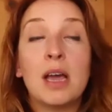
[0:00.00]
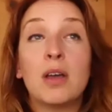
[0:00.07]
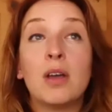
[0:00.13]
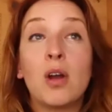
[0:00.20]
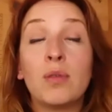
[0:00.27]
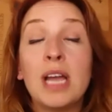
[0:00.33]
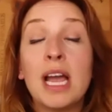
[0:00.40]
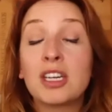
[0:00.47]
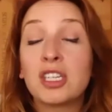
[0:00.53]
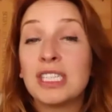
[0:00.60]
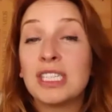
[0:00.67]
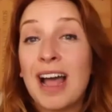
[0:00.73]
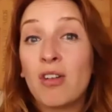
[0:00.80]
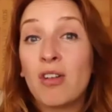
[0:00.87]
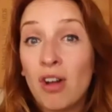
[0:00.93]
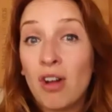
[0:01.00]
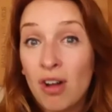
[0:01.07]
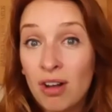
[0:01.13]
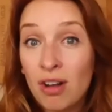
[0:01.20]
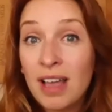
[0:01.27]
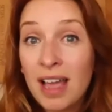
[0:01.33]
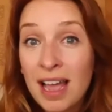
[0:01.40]
reaction to
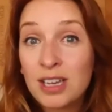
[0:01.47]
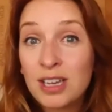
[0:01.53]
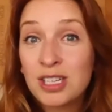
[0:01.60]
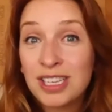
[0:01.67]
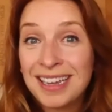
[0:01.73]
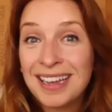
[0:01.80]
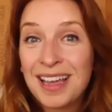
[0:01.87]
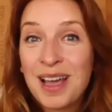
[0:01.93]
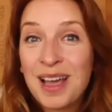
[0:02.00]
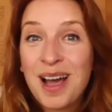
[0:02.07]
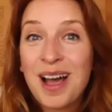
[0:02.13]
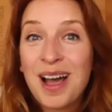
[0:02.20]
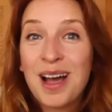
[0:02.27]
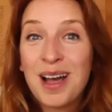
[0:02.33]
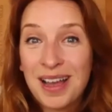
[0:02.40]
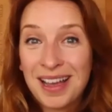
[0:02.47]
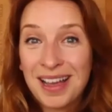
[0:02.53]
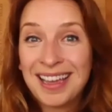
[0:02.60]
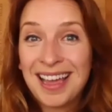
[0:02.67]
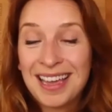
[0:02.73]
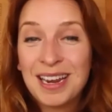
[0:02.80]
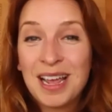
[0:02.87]
alcohol, actually,
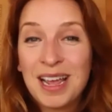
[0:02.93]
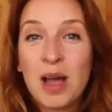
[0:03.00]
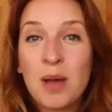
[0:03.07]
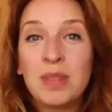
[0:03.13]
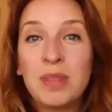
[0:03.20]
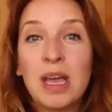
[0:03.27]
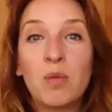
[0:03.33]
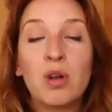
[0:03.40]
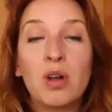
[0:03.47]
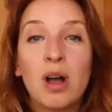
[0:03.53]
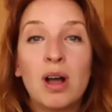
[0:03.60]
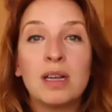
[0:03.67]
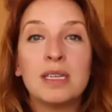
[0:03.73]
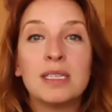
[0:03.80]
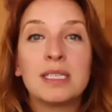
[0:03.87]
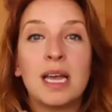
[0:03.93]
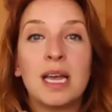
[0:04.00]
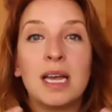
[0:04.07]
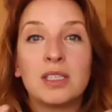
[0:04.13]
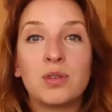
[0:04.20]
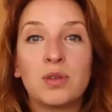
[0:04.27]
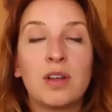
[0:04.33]
again, that will cause
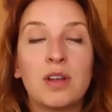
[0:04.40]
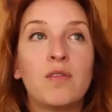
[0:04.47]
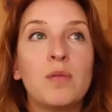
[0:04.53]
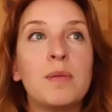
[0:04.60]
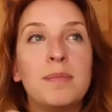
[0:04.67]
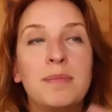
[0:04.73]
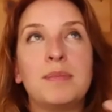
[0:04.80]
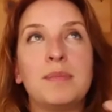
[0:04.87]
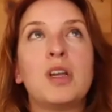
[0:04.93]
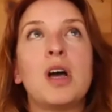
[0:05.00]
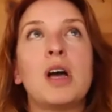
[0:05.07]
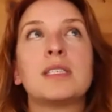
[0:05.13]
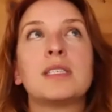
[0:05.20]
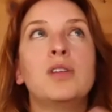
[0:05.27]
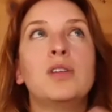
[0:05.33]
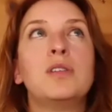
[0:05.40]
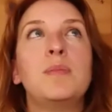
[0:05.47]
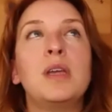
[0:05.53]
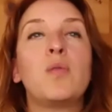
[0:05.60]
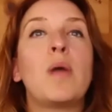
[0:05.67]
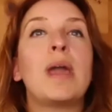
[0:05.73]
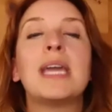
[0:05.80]
sort of causing you to be
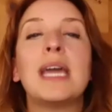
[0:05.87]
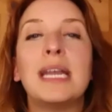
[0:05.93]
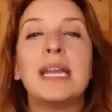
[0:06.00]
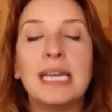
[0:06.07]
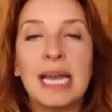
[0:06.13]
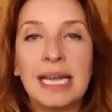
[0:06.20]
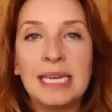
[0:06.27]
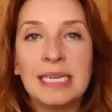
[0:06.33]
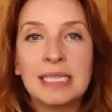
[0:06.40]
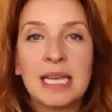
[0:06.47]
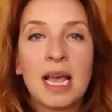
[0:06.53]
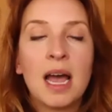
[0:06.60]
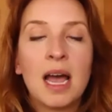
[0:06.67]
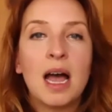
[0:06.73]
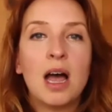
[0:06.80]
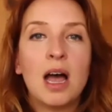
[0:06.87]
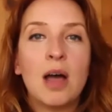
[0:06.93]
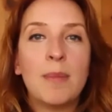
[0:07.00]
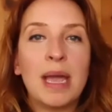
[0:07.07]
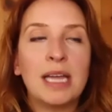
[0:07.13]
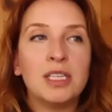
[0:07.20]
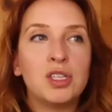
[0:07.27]
awake at night
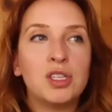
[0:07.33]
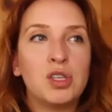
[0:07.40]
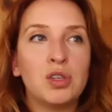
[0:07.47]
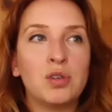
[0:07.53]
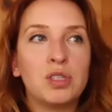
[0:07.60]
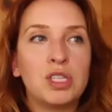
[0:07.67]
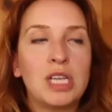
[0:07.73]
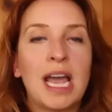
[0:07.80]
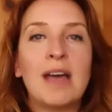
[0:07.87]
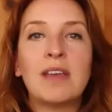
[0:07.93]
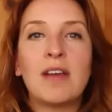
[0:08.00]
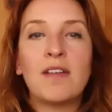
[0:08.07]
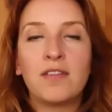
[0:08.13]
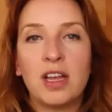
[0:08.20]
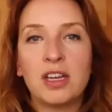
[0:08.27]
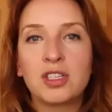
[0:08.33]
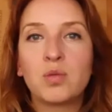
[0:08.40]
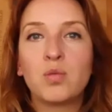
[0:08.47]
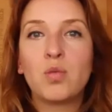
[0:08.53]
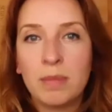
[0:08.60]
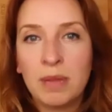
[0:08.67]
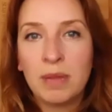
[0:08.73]
and to have that flushed
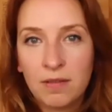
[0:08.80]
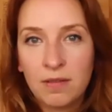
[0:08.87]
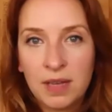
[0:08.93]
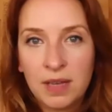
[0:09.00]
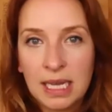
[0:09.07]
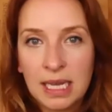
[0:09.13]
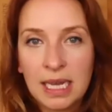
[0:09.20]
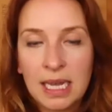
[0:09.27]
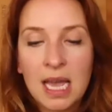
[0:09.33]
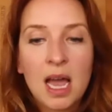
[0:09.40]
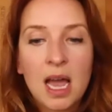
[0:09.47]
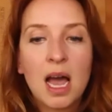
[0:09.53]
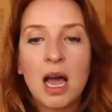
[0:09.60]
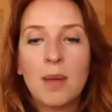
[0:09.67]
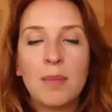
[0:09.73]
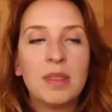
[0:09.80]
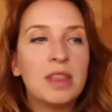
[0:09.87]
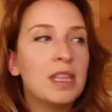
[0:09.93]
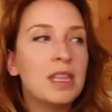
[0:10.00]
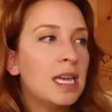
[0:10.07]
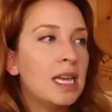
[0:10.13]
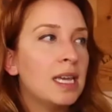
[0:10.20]
warming feeling.
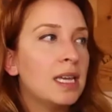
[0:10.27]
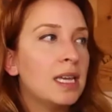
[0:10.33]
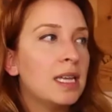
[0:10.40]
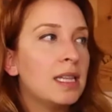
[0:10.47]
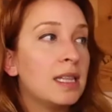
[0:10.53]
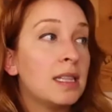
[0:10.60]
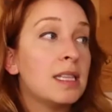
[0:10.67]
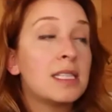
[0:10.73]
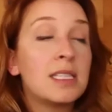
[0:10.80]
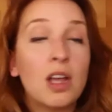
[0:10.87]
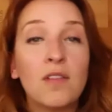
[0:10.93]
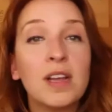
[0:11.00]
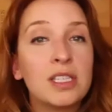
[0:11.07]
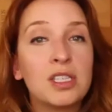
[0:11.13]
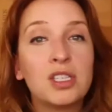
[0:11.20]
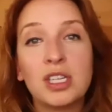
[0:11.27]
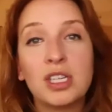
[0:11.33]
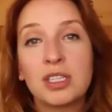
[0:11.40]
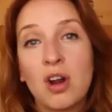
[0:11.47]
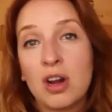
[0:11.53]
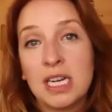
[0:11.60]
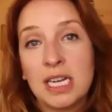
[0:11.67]
The sulfites just
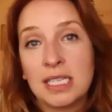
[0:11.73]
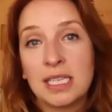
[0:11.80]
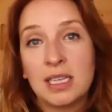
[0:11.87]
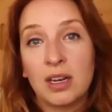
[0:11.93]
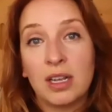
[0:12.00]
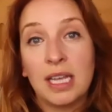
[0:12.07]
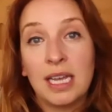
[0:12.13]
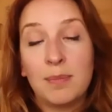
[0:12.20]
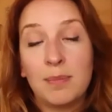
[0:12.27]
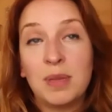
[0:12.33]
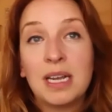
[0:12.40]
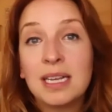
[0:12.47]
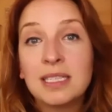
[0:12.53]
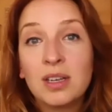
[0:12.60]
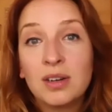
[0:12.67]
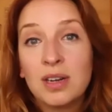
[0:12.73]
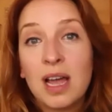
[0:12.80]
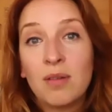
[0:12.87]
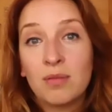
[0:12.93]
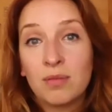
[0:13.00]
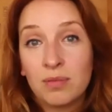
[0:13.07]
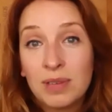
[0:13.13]
aren't necessarily, because they're
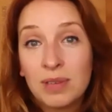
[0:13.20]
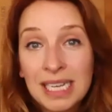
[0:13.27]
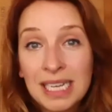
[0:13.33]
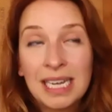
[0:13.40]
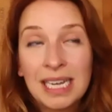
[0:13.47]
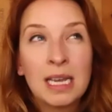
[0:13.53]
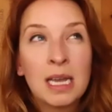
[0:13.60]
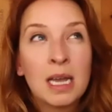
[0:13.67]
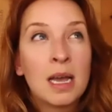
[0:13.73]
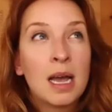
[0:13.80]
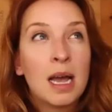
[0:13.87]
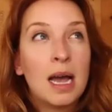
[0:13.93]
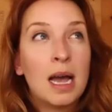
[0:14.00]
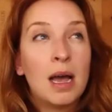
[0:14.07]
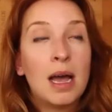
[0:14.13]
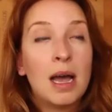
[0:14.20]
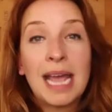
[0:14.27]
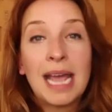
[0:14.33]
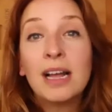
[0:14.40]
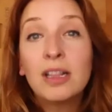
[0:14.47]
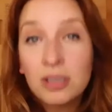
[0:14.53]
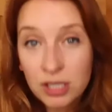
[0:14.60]
not really an
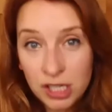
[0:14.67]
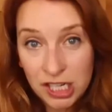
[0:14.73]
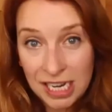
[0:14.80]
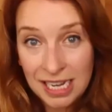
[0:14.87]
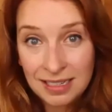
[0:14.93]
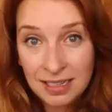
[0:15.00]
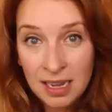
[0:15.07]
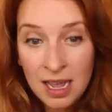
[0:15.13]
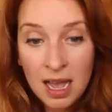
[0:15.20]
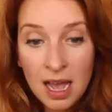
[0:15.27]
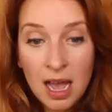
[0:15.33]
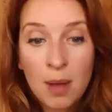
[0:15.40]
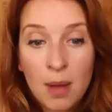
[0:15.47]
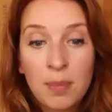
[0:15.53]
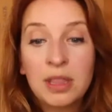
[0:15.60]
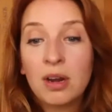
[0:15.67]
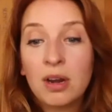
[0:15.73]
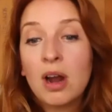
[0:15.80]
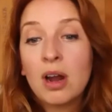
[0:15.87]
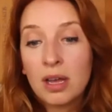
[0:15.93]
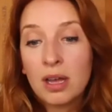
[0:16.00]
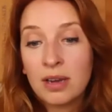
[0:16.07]
allergen, but there
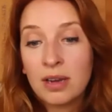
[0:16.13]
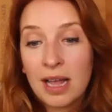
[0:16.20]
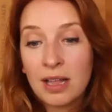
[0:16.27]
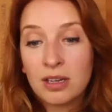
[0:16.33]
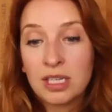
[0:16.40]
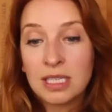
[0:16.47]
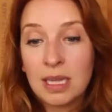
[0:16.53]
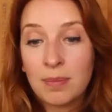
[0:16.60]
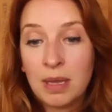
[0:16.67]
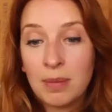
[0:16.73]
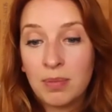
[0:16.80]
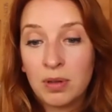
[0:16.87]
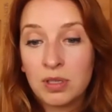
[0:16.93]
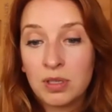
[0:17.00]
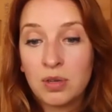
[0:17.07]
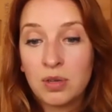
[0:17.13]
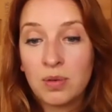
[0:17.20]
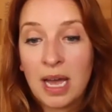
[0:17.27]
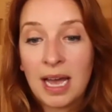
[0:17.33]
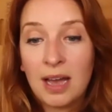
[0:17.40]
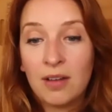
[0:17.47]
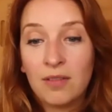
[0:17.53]
are other allergens that people do
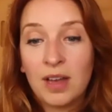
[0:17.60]
have,